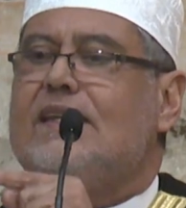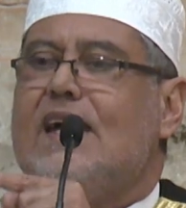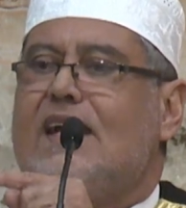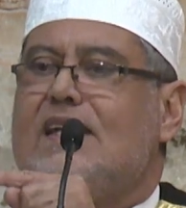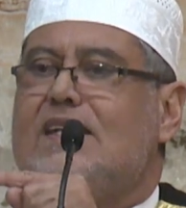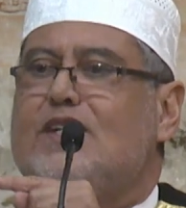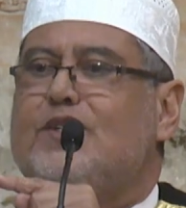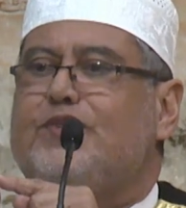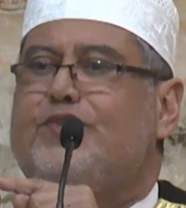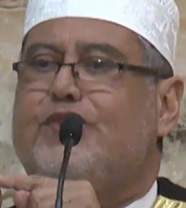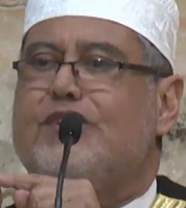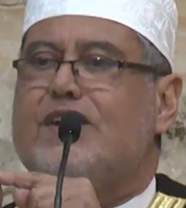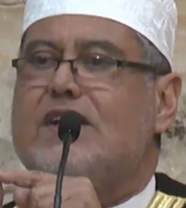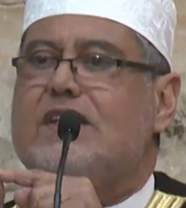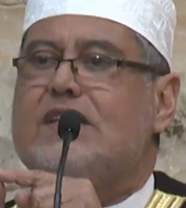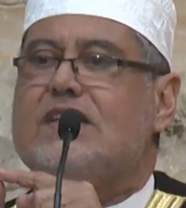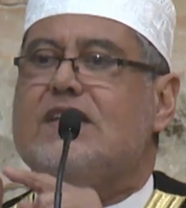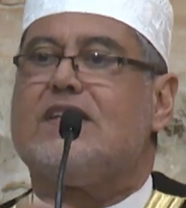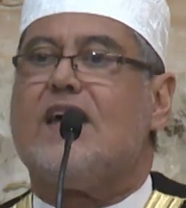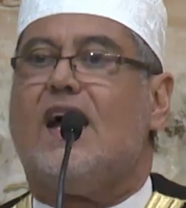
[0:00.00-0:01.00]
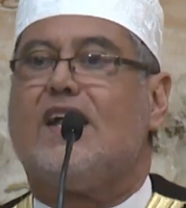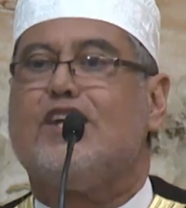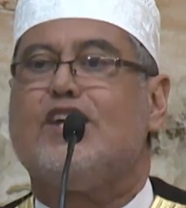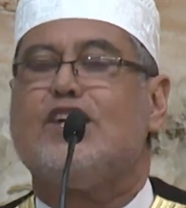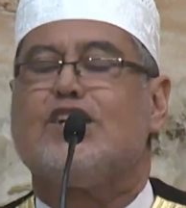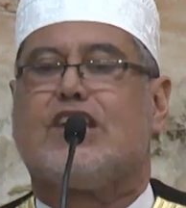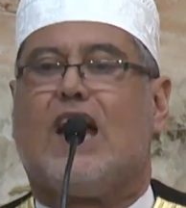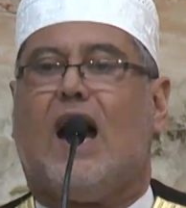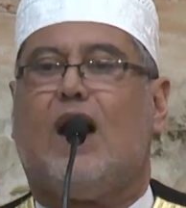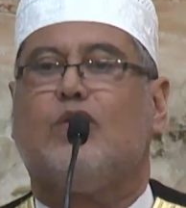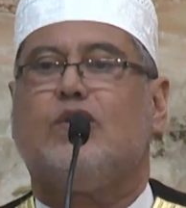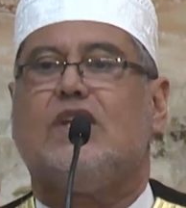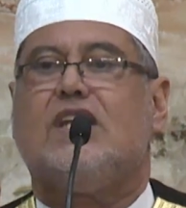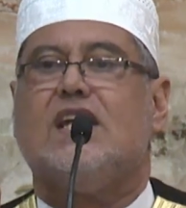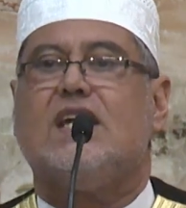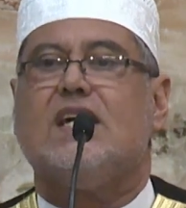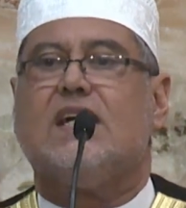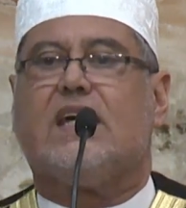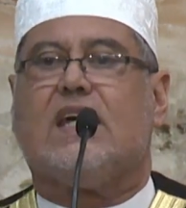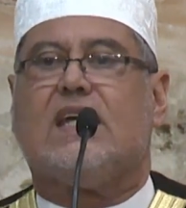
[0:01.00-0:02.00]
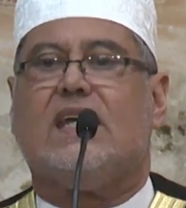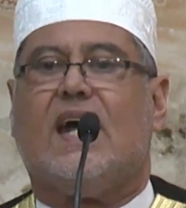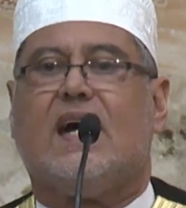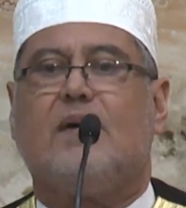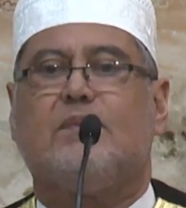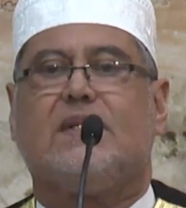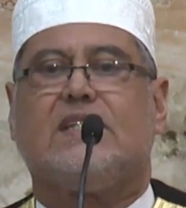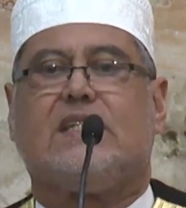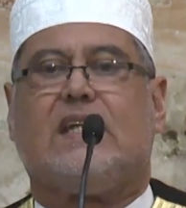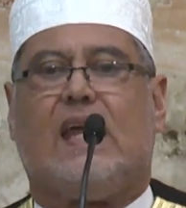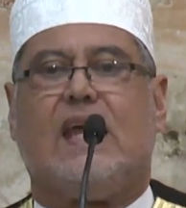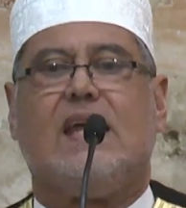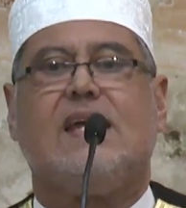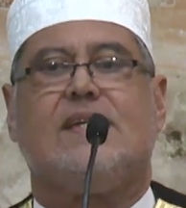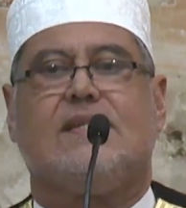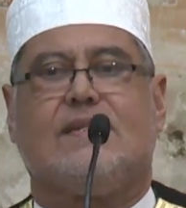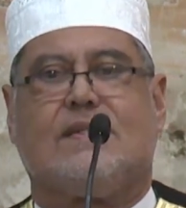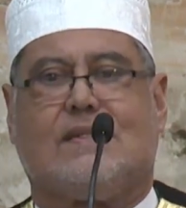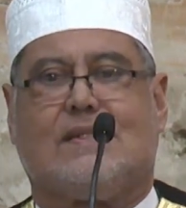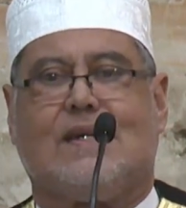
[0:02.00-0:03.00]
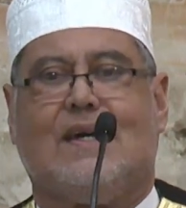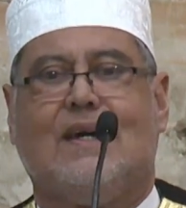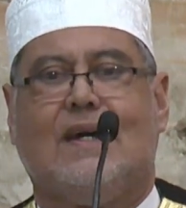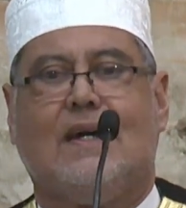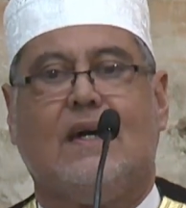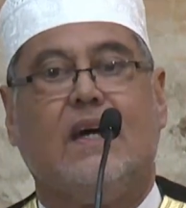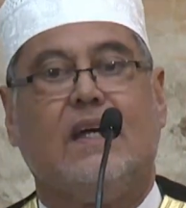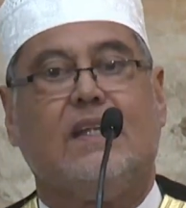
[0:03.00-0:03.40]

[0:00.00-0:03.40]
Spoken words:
That difference, that is how near Qiyamah is.